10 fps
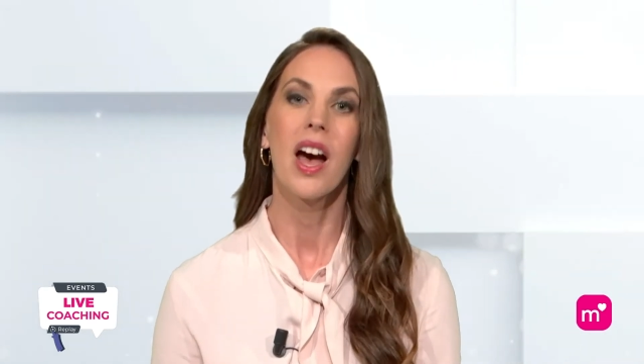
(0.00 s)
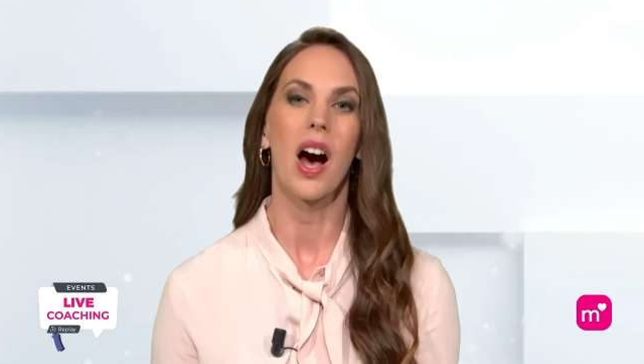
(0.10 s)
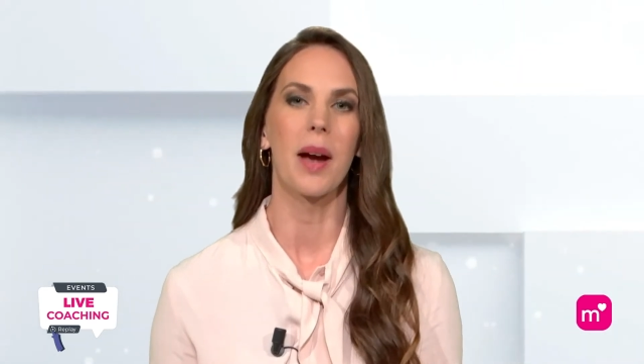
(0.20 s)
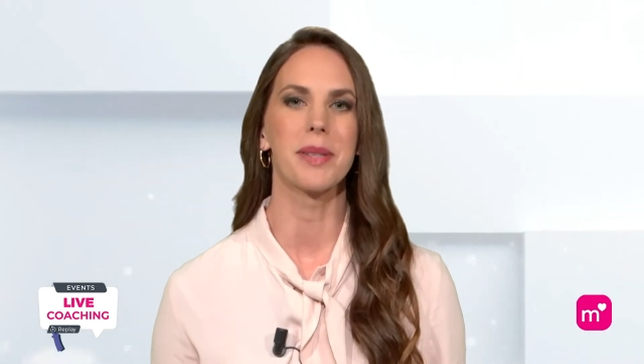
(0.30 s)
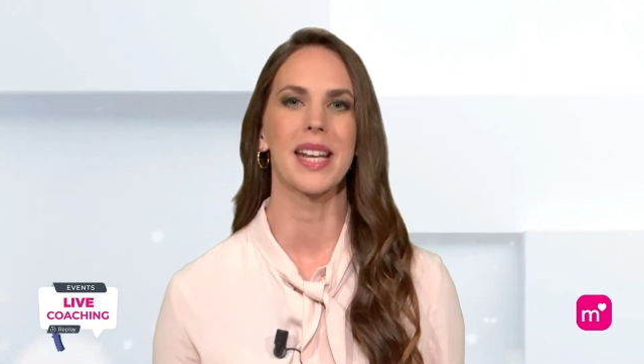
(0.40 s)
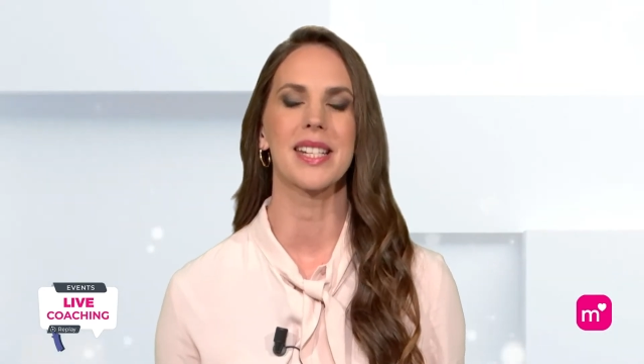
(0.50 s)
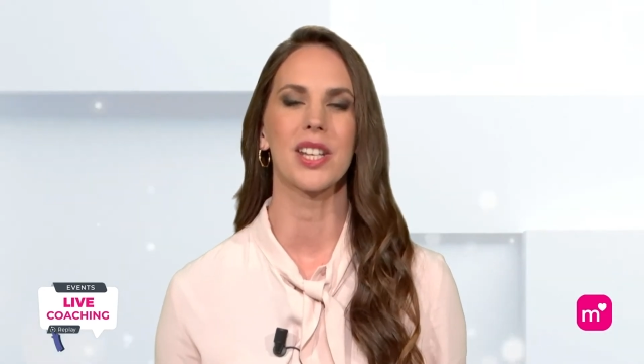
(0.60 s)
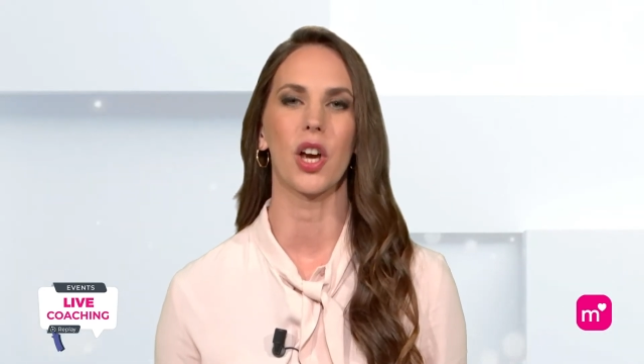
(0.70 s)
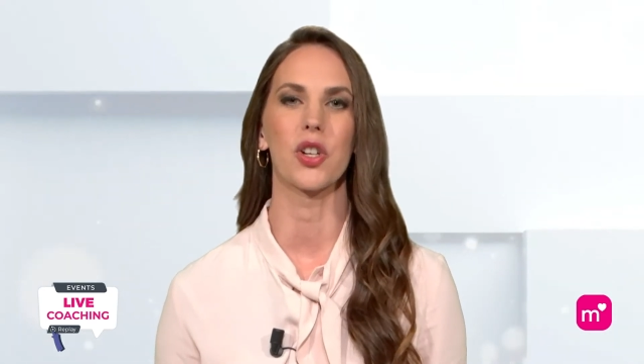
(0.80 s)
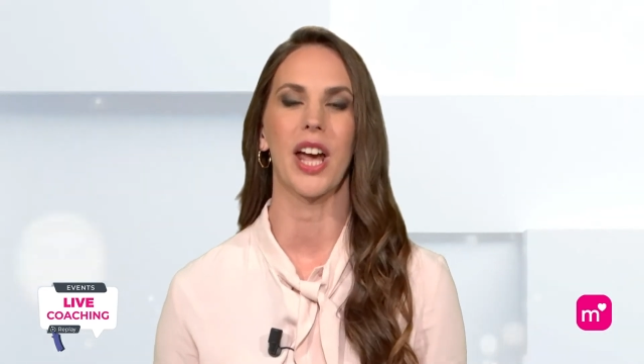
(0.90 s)
I'm
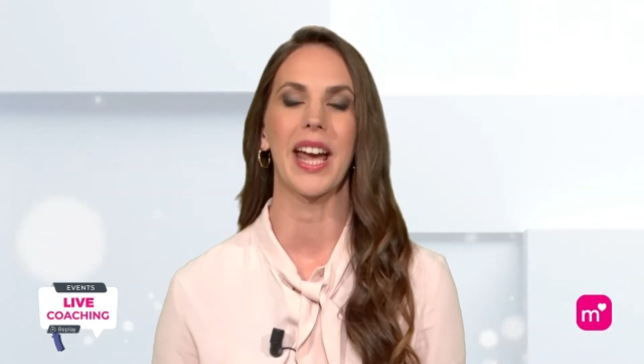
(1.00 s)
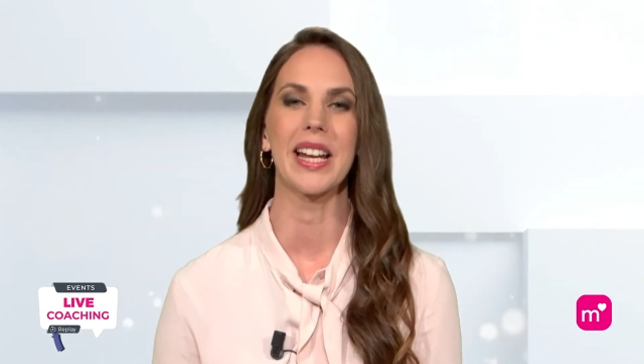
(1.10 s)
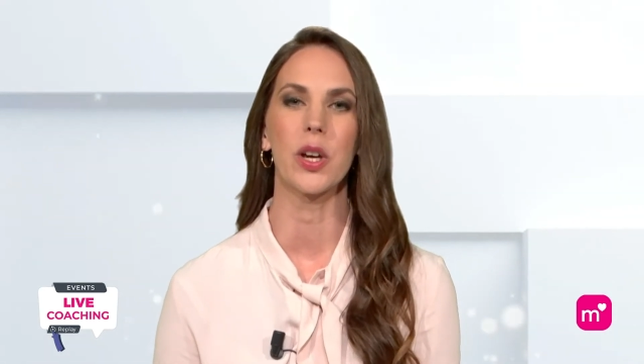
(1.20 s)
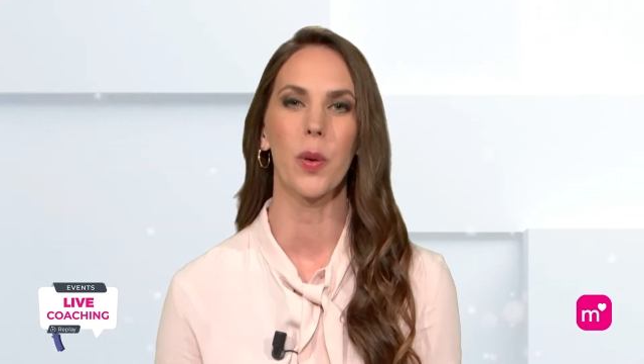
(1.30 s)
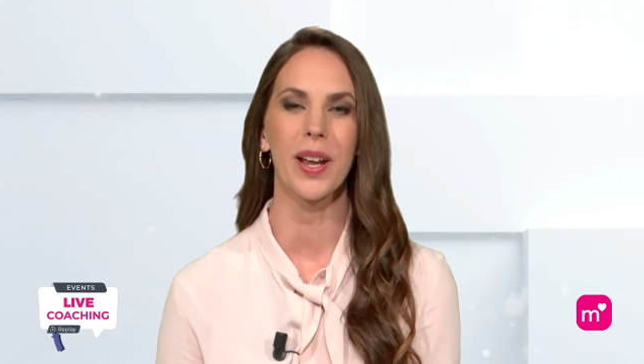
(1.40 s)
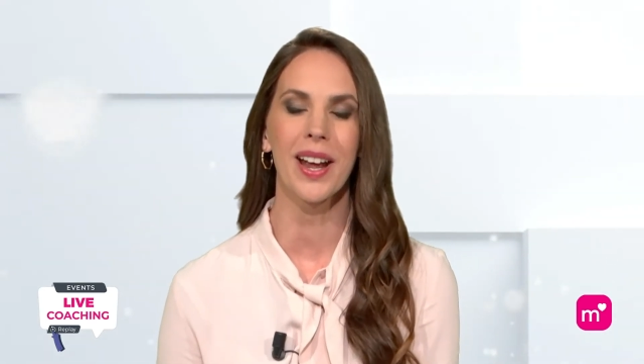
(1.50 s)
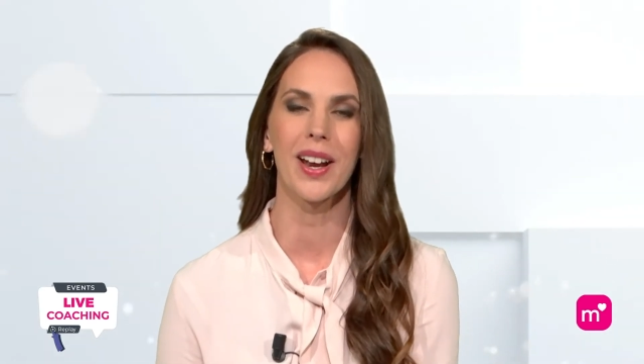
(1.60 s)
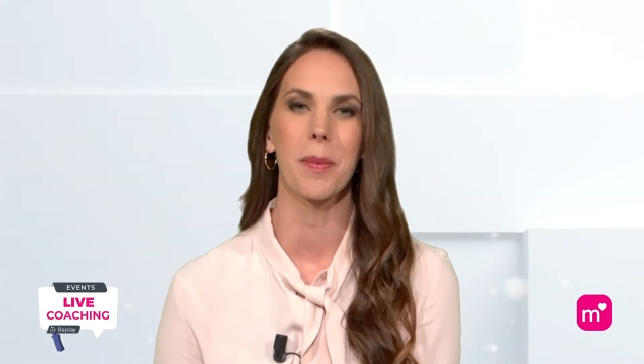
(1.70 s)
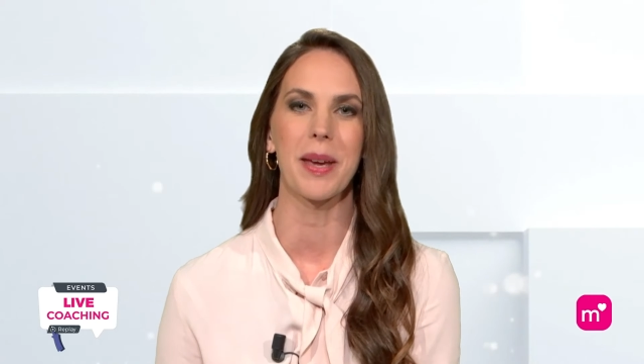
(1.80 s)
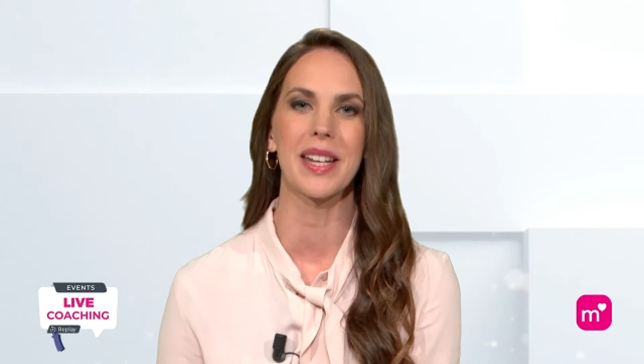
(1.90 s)
dating coach Hayley Quinn,
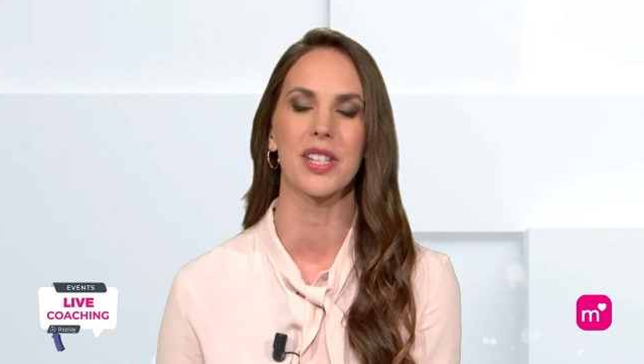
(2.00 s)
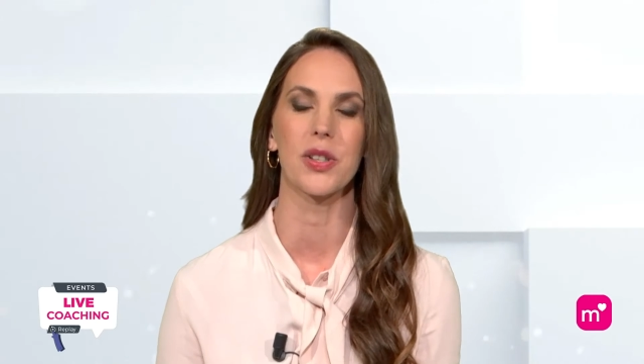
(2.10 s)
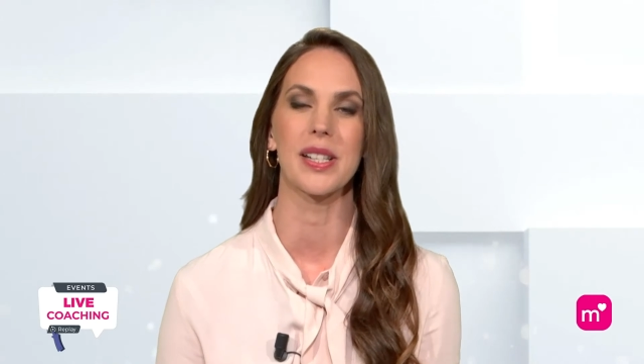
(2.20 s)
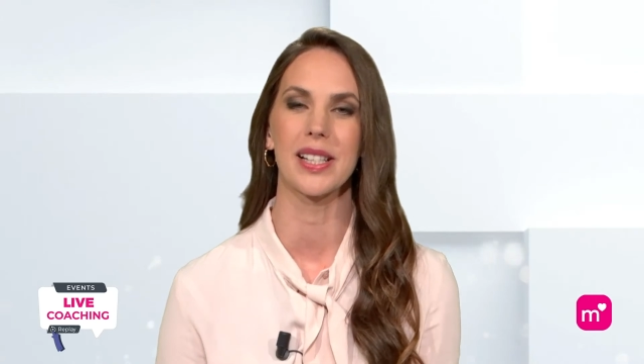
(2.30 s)
and I'm here to do this